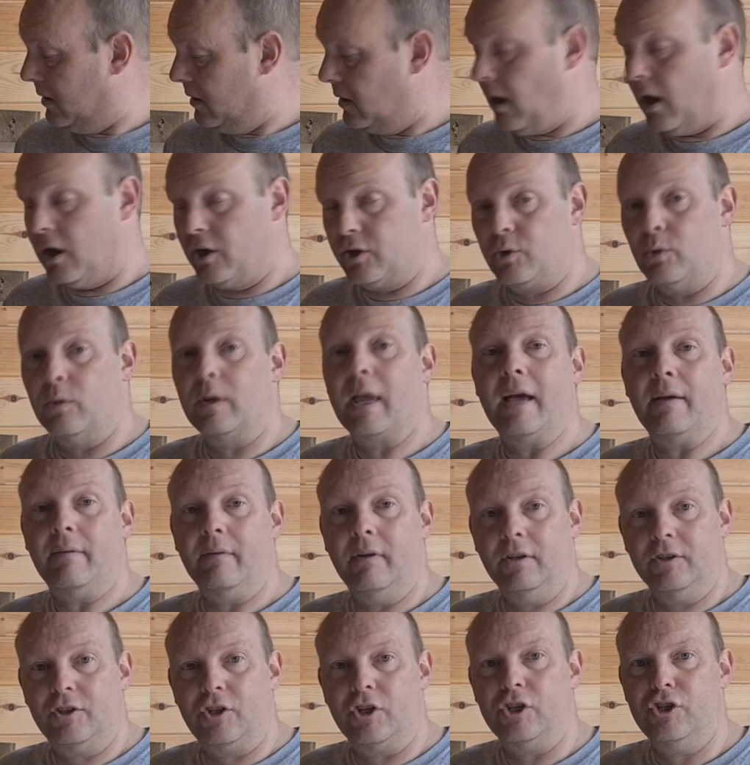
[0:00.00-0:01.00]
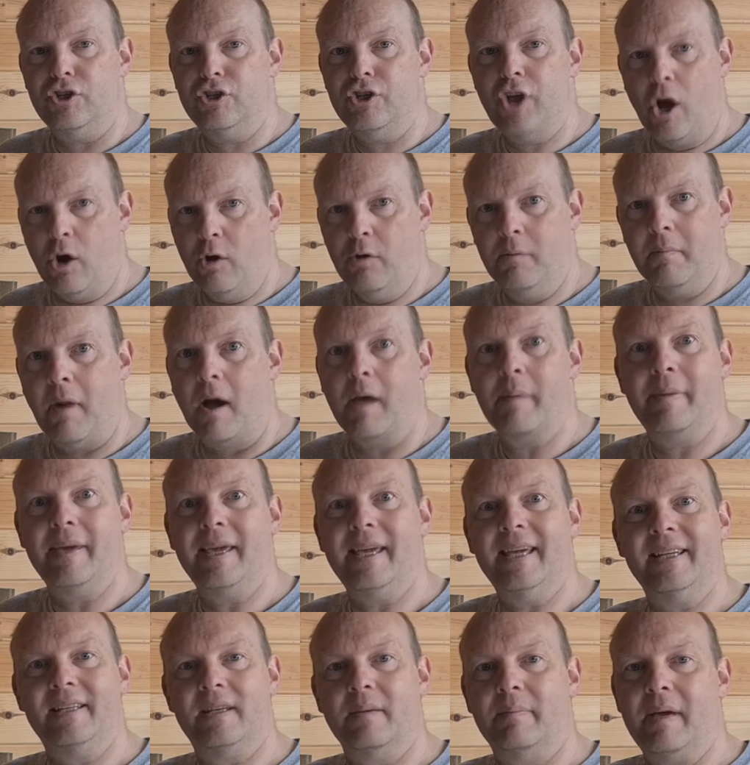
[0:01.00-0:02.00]
I shall get to know my
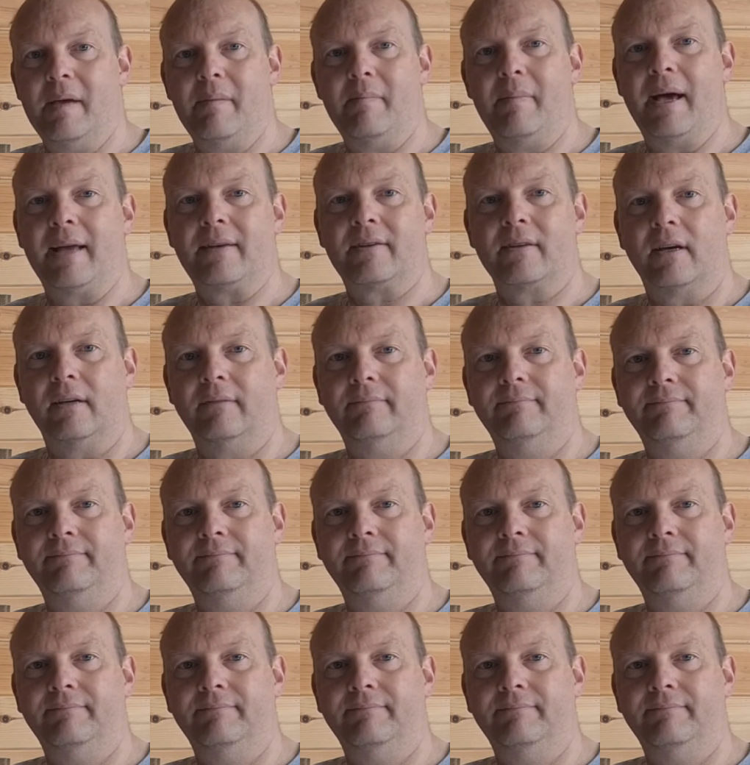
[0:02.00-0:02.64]
bees a bit better.